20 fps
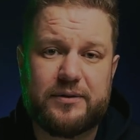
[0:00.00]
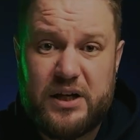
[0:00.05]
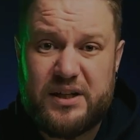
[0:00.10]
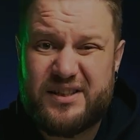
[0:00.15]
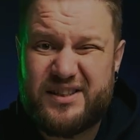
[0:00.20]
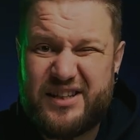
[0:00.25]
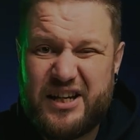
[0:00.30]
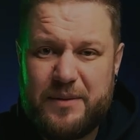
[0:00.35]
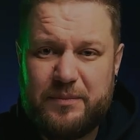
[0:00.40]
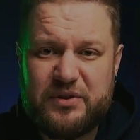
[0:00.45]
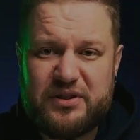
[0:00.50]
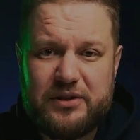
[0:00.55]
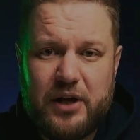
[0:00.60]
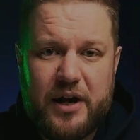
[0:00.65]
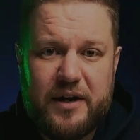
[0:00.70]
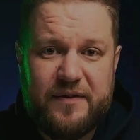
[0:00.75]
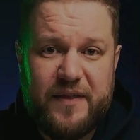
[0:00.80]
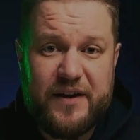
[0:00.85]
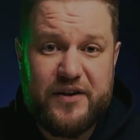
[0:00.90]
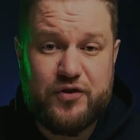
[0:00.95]
Seems
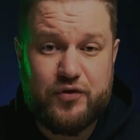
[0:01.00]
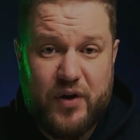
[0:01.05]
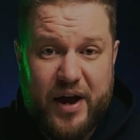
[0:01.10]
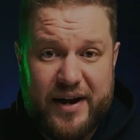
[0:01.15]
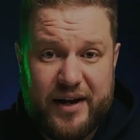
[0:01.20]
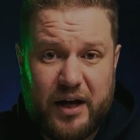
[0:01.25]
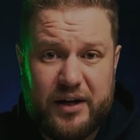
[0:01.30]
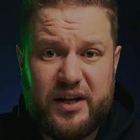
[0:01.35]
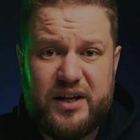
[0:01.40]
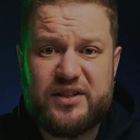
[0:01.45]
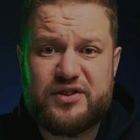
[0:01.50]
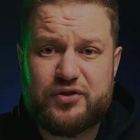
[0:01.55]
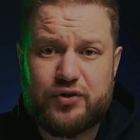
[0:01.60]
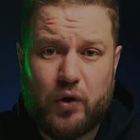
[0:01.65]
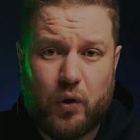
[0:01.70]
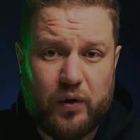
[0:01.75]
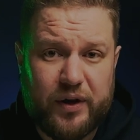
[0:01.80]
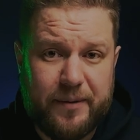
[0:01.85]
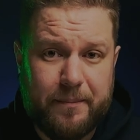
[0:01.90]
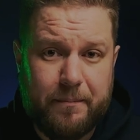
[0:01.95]
like the dragon is
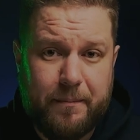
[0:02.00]
rolling